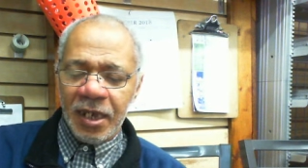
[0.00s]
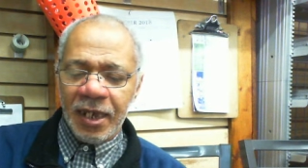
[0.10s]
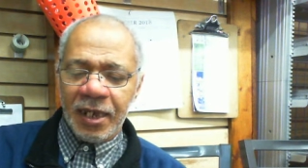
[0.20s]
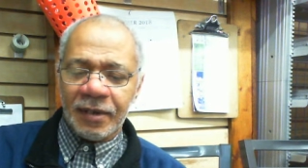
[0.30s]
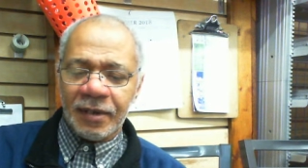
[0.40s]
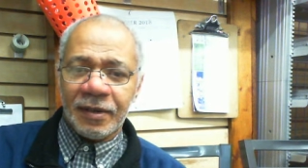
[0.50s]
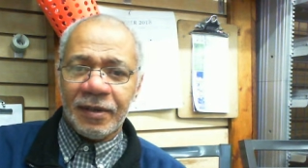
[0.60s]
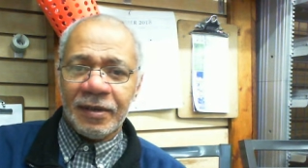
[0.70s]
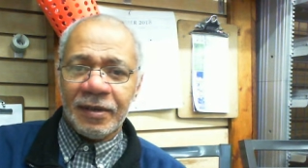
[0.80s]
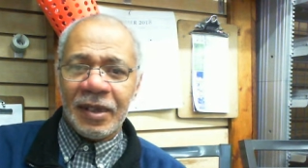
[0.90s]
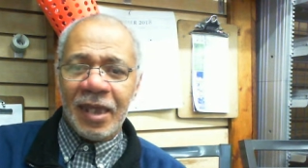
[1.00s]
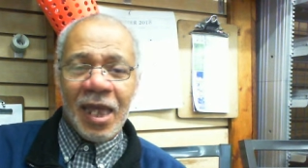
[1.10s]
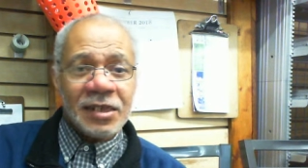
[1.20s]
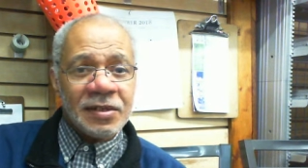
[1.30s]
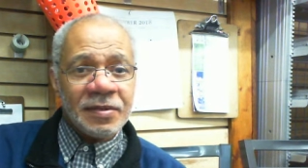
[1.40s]
and
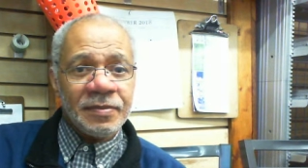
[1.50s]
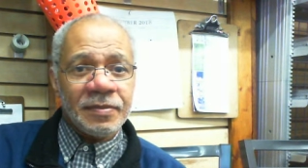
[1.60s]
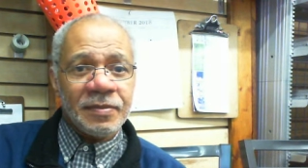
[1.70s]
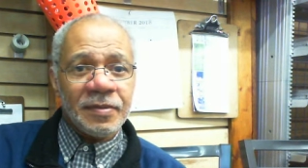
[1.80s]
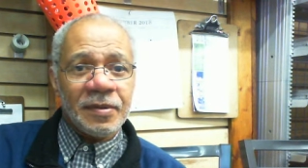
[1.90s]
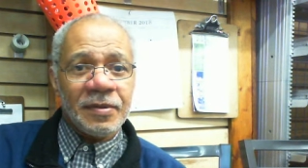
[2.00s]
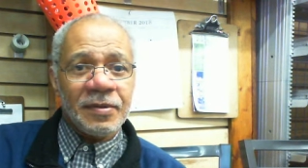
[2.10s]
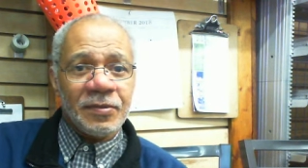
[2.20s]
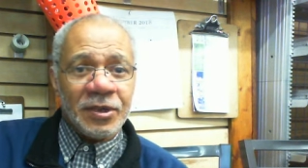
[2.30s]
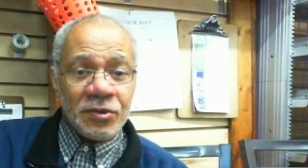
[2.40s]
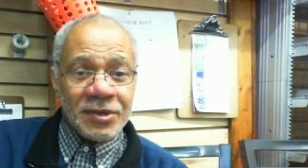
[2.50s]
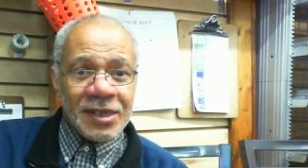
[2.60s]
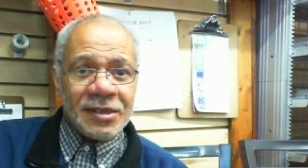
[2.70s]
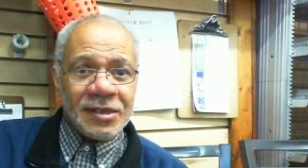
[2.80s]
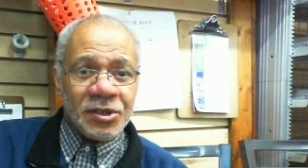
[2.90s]
ask them what do
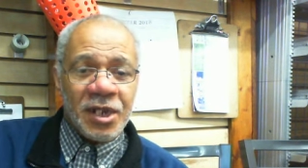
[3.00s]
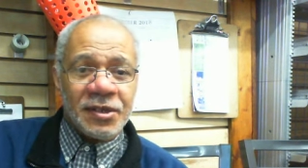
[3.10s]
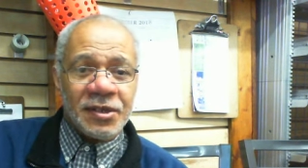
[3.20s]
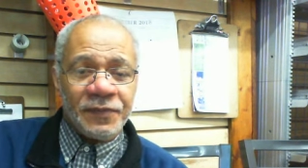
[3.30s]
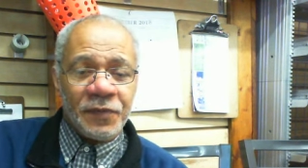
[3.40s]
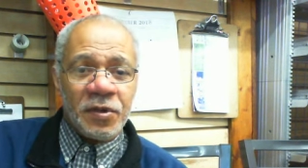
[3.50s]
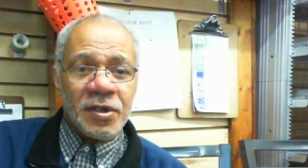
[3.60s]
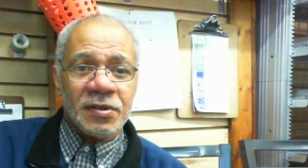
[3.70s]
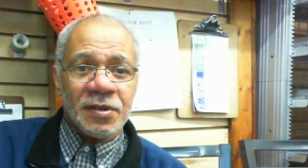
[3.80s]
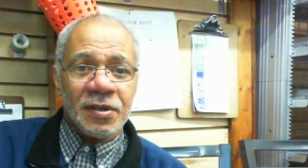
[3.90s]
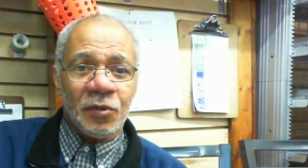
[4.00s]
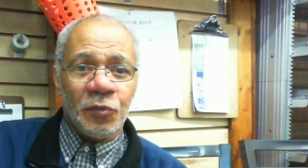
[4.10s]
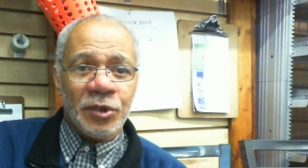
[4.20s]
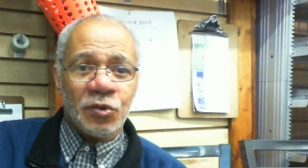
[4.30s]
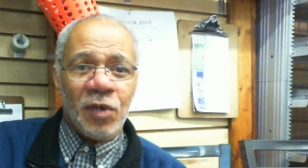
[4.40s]
they suggest as far as
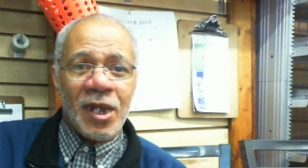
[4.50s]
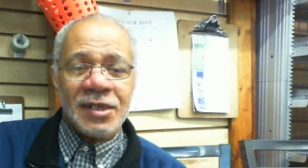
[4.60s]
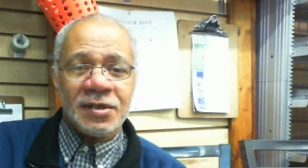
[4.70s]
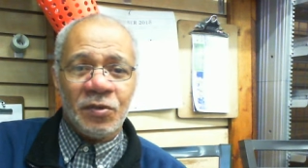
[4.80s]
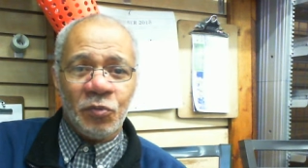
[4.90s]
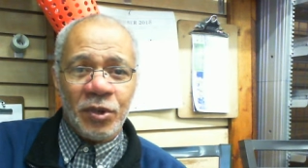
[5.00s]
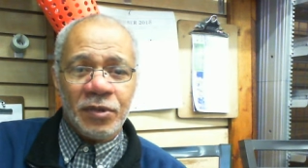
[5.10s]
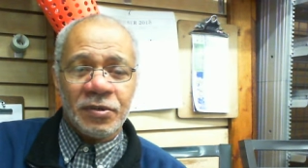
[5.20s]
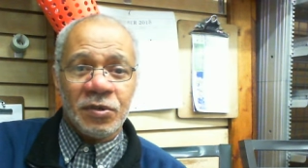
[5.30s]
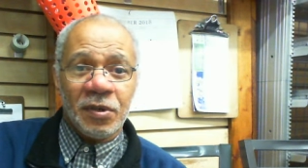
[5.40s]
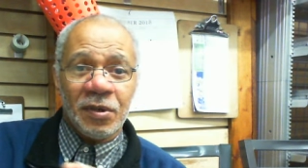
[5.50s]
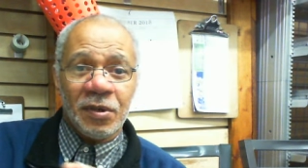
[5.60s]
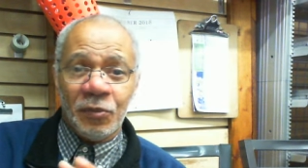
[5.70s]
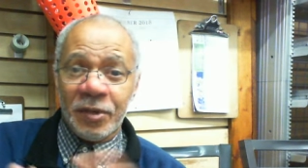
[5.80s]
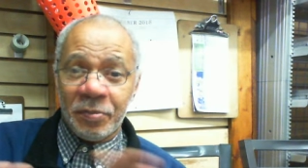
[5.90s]
winterizing the windows
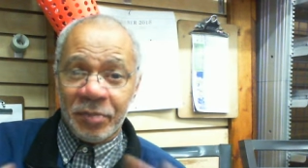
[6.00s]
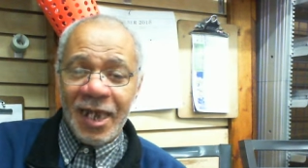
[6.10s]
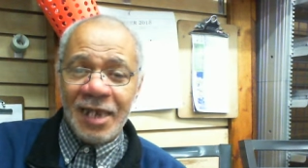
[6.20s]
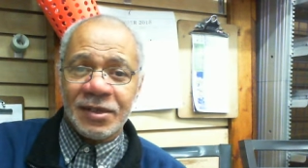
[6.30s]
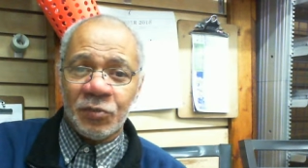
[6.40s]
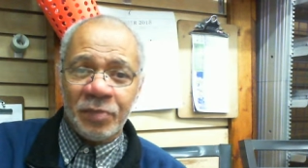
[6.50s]
with plastic.